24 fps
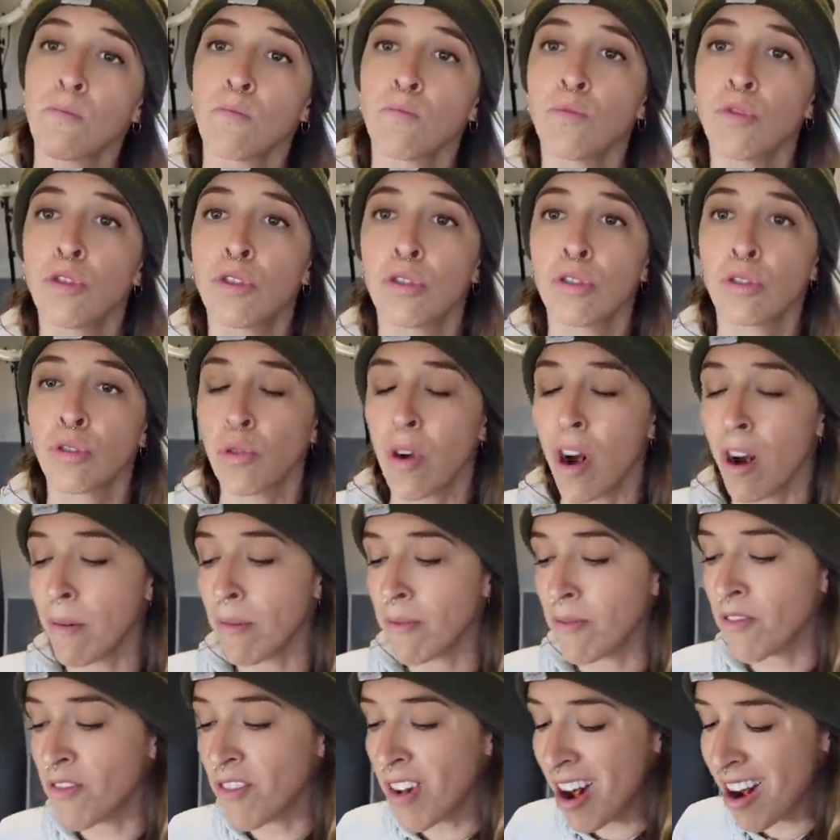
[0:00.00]
you can
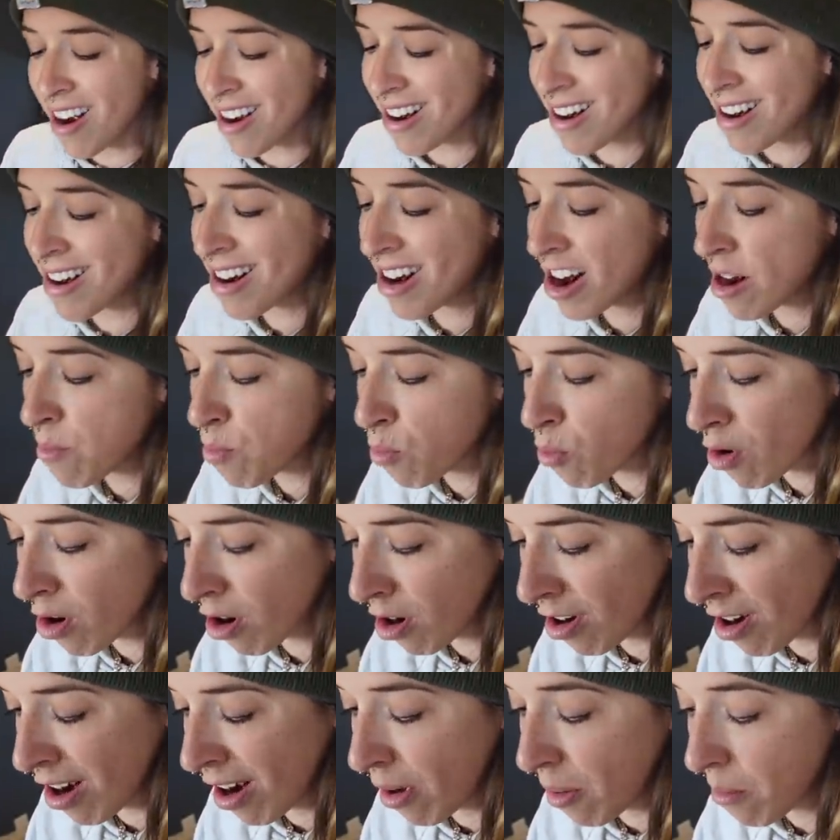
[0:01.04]
grab a snack and keep
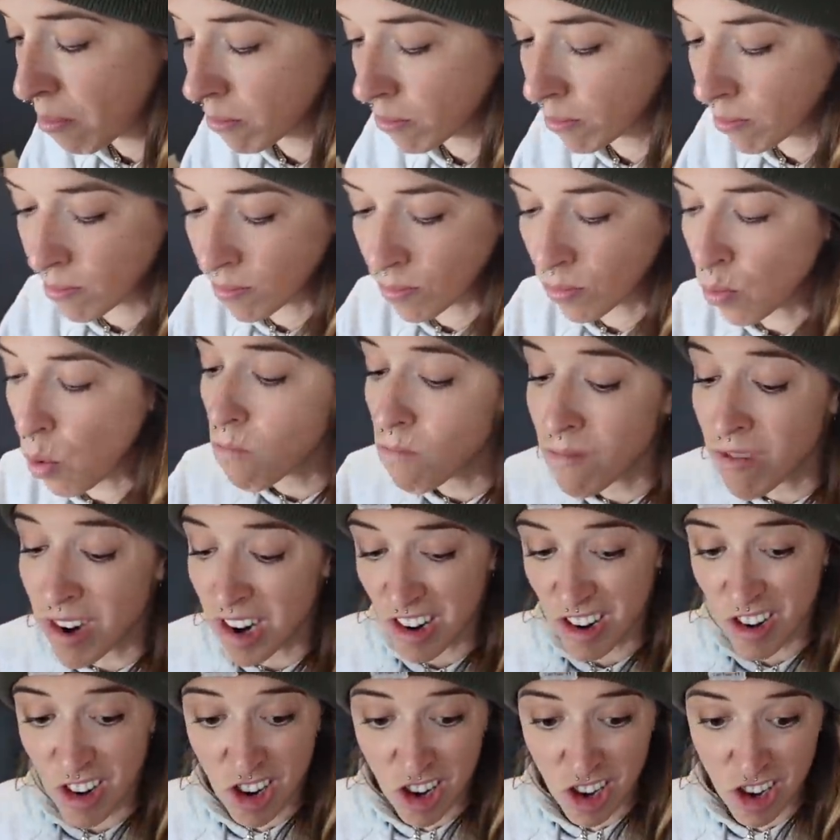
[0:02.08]
working.
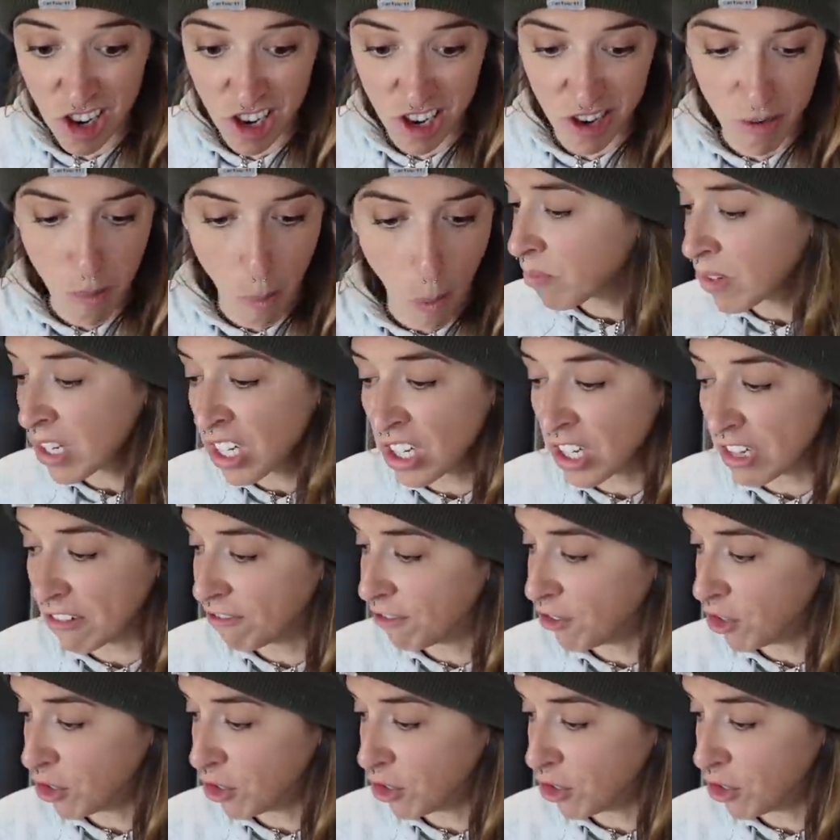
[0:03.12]
Let's see. I love